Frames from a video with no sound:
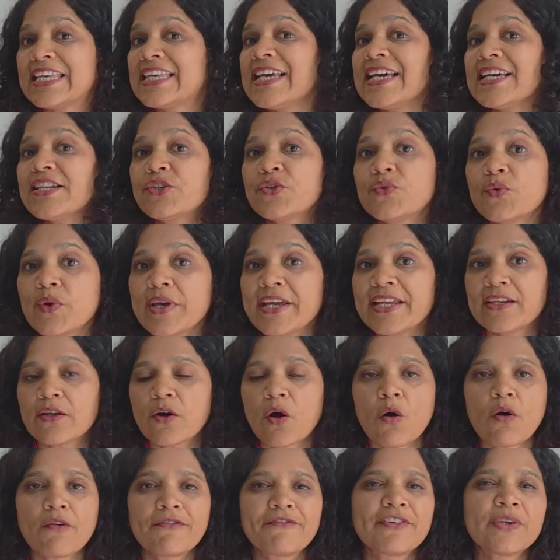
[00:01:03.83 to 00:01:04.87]
get rid
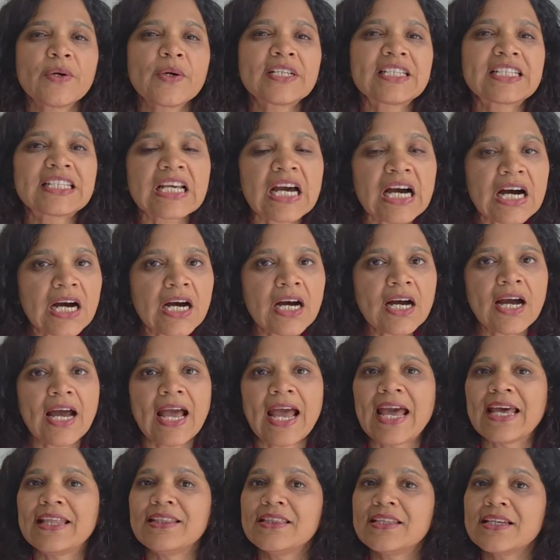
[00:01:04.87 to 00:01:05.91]
of your ta
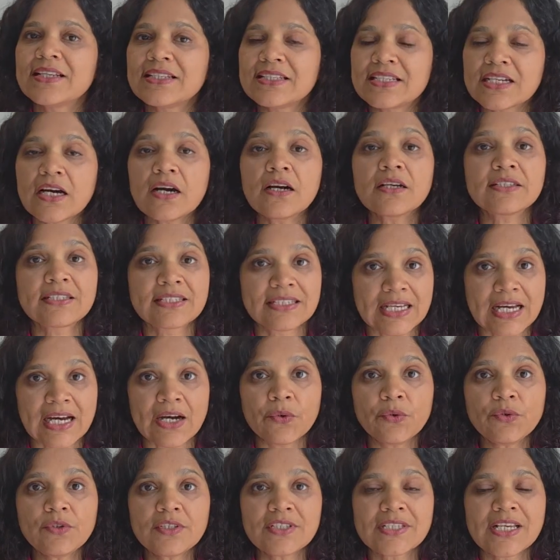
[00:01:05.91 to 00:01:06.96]
and the da
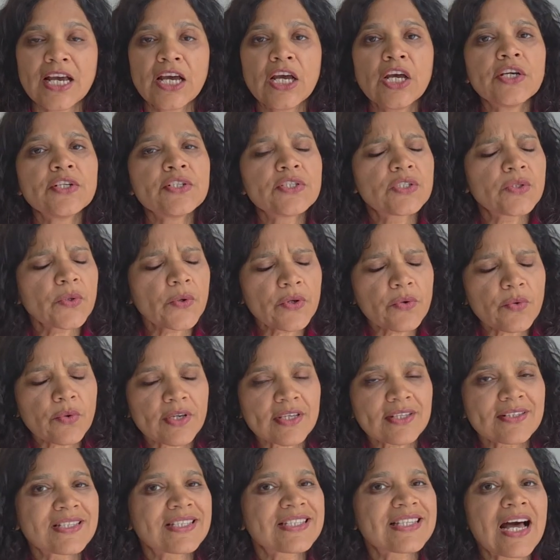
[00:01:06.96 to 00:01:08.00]
sounds so you
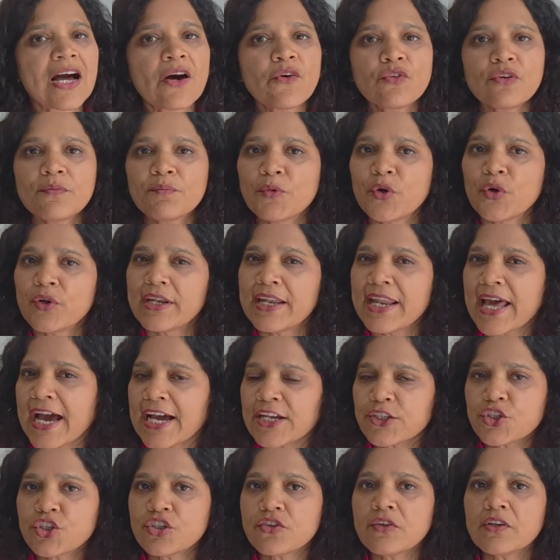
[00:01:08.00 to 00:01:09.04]
can sound more
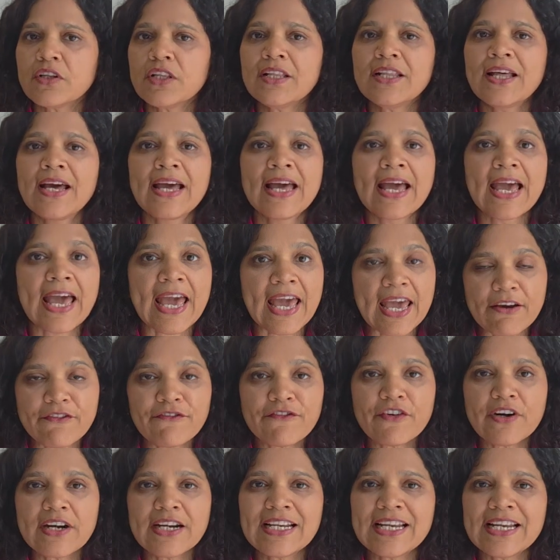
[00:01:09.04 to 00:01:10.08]
natural,
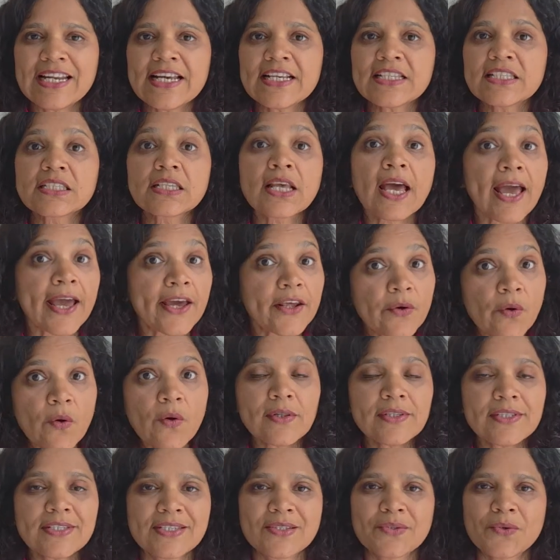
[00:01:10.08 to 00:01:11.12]
effortless, and
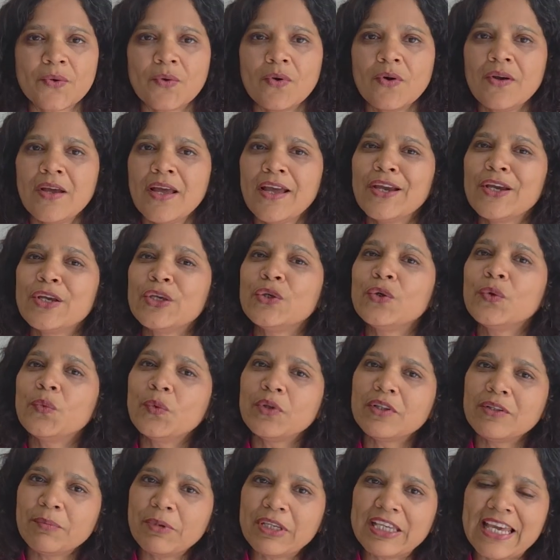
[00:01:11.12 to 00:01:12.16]
also you
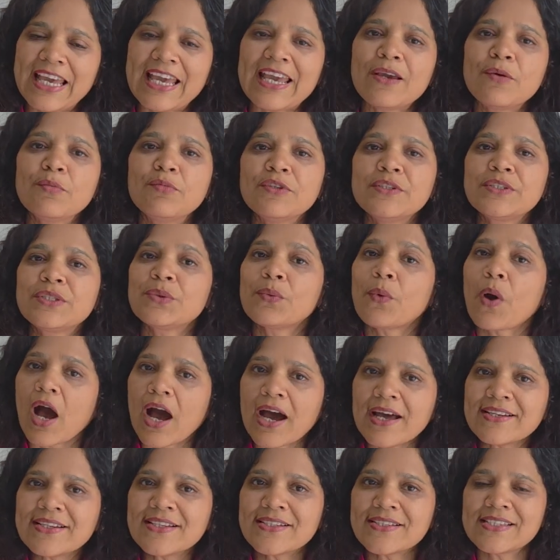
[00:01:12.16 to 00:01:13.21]
will be able to
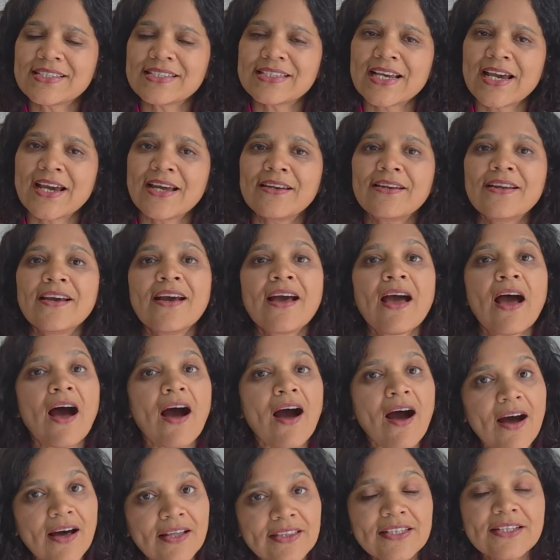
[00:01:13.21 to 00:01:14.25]
understand
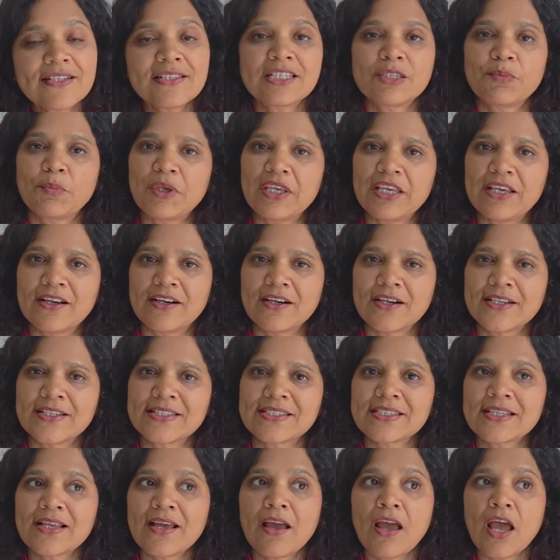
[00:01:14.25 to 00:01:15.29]
other speakers.
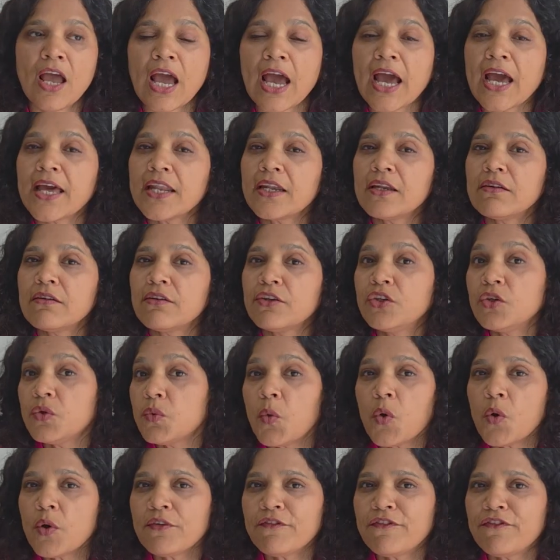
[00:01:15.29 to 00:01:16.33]
And you
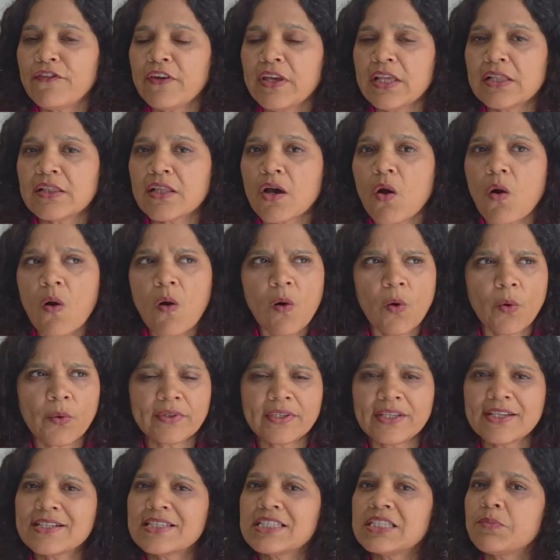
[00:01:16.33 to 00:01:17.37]
won't feel, oh,
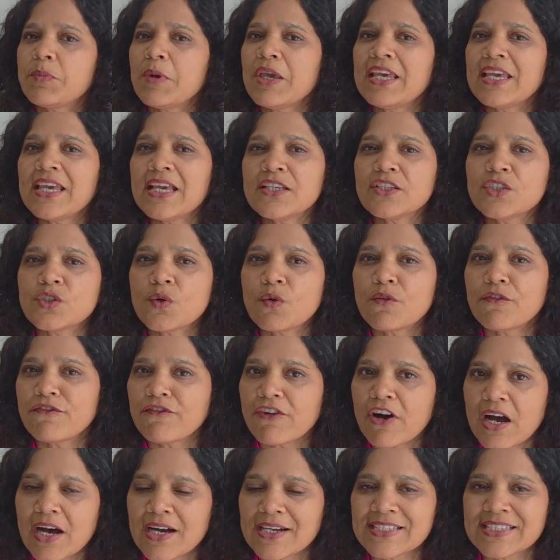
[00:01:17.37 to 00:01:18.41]
they are speaking so
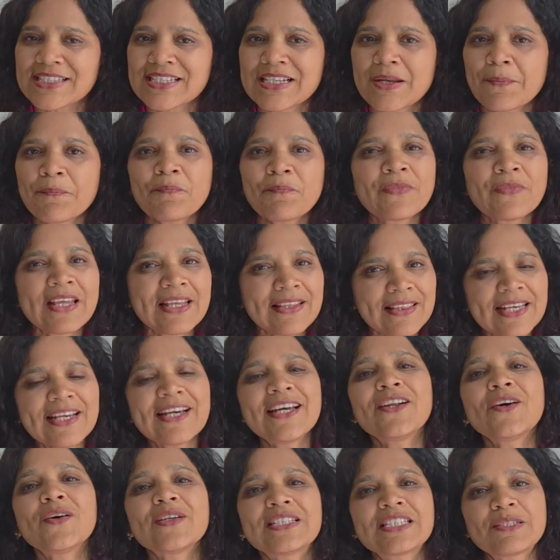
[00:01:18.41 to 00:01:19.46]
fast. They are
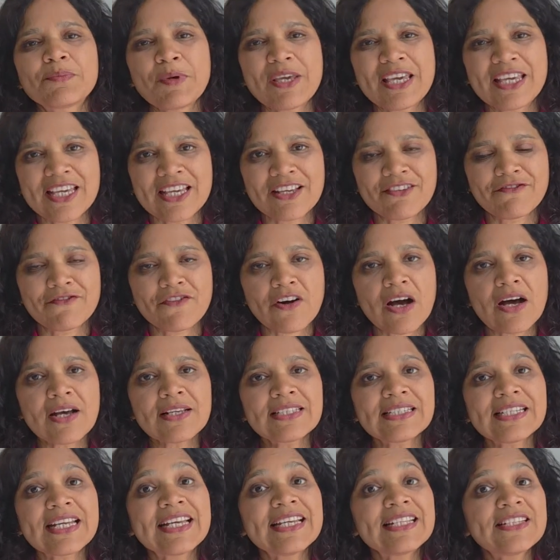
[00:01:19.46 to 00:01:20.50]
not speaking
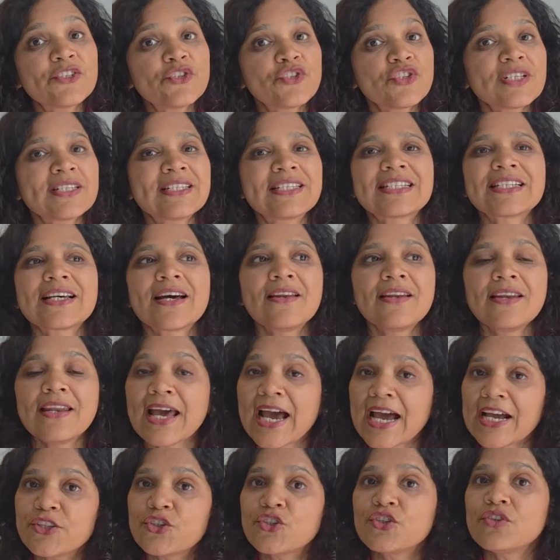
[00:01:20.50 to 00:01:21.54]
fast. It's just a
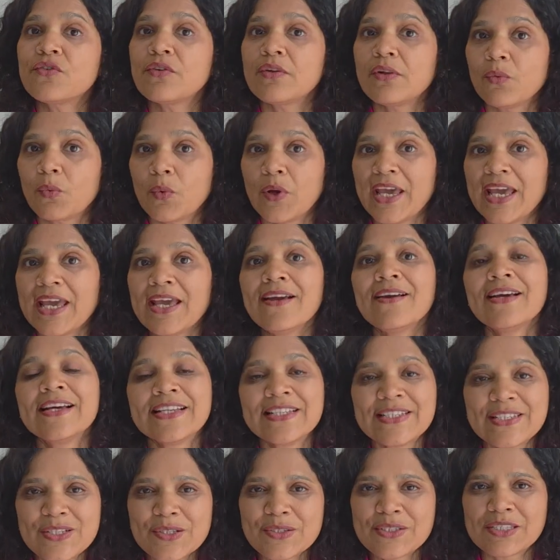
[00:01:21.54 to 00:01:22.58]
natural way
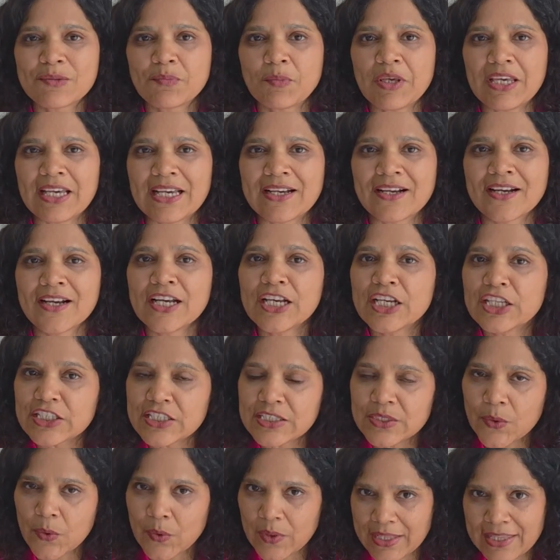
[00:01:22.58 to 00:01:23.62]
to speak.
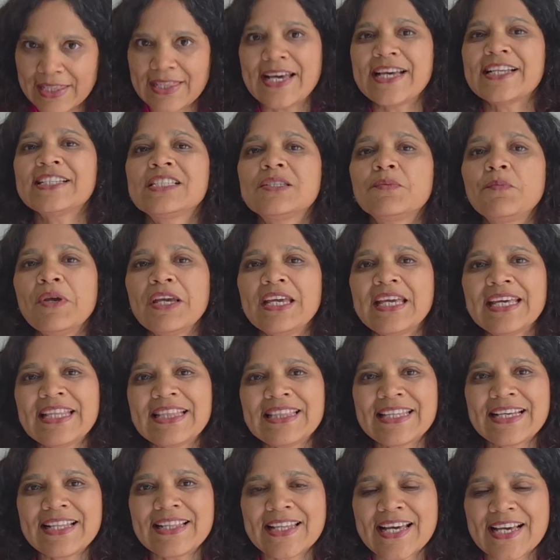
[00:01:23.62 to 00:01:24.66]
So let's begin
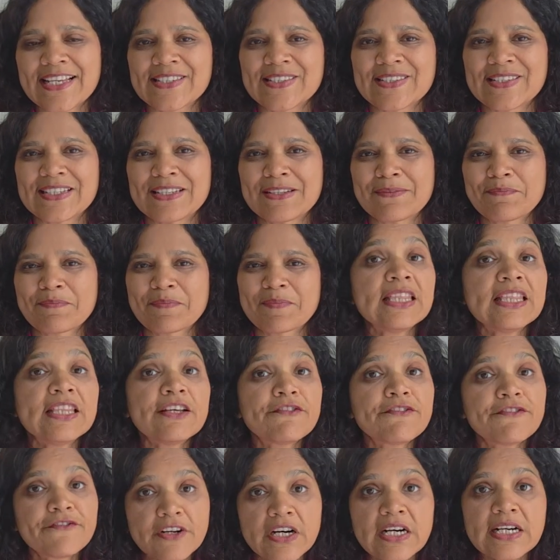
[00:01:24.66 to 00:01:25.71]
the lesson. The
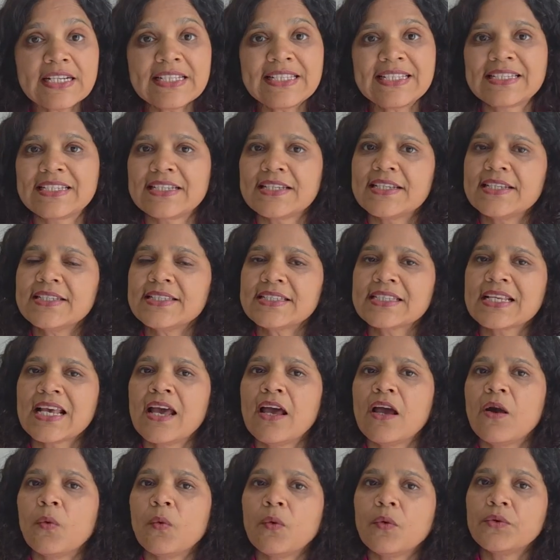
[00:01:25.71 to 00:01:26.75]
first is
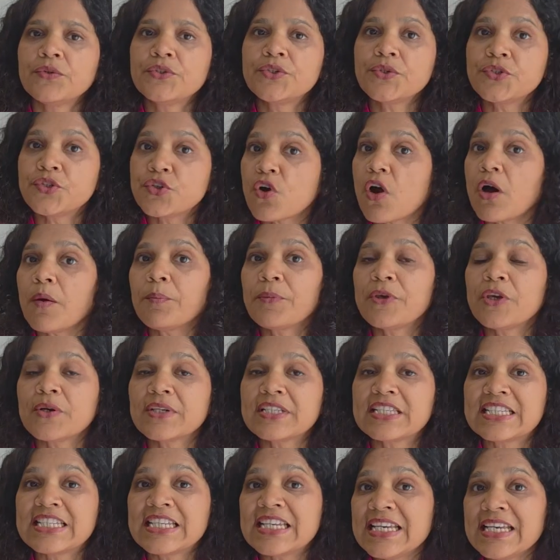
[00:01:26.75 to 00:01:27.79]
to drop your
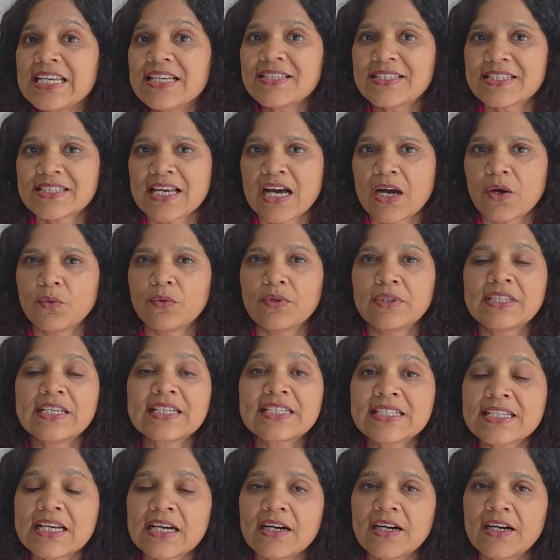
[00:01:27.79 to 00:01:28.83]
T sound, the
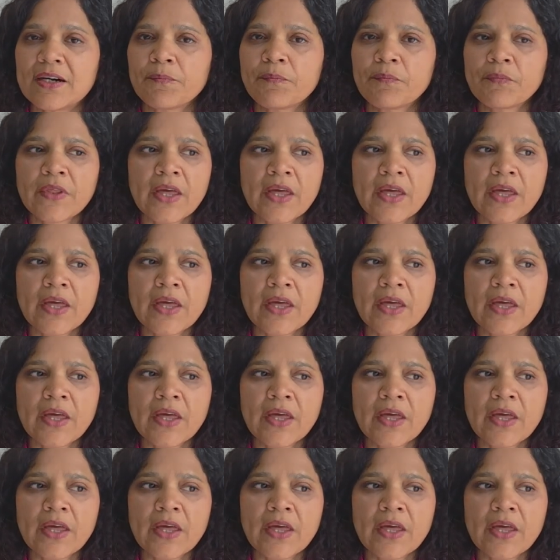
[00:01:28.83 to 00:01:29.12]
ta.